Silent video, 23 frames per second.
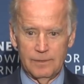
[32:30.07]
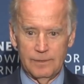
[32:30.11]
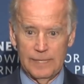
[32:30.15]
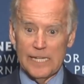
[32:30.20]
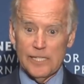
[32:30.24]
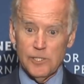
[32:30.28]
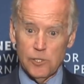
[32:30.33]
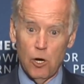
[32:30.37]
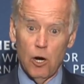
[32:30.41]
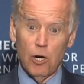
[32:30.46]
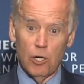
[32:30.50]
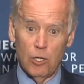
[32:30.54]

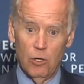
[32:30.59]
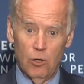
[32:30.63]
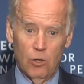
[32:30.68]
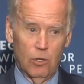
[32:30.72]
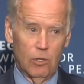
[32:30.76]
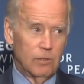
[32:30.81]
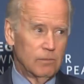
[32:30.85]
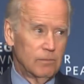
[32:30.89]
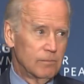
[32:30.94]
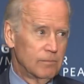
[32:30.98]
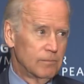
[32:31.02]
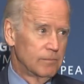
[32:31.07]
That's our
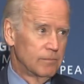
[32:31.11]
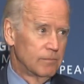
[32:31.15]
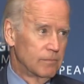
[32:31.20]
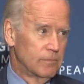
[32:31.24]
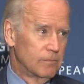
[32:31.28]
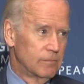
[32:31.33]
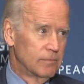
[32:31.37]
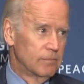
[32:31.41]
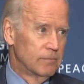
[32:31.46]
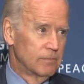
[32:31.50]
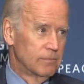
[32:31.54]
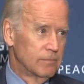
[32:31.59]
goal.
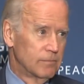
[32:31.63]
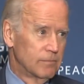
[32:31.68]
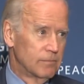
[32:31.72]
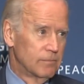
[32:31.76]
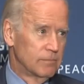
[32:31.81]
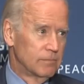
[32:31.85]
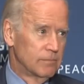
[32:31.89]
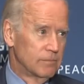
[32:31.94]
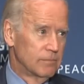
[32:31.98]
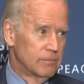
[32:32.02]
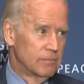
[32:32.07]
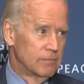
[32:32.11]

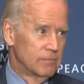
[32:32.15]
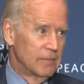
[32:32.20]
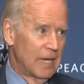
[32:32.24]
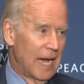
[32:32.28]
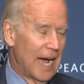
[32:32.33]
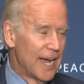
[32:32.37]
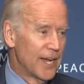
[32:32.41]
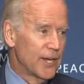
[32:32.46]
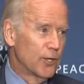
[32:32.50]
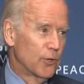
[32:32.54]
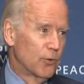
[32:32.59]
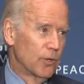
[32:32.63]

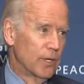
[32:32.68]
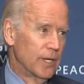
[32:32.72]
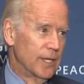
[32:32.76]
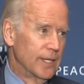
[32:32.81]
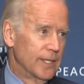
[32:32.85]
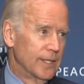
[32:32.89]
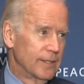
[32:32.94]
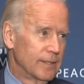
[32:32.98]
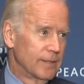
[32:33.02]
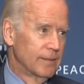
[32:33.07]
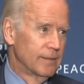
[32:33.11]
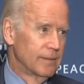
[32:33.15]
I
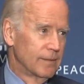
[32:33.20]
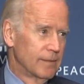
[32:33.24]
agree.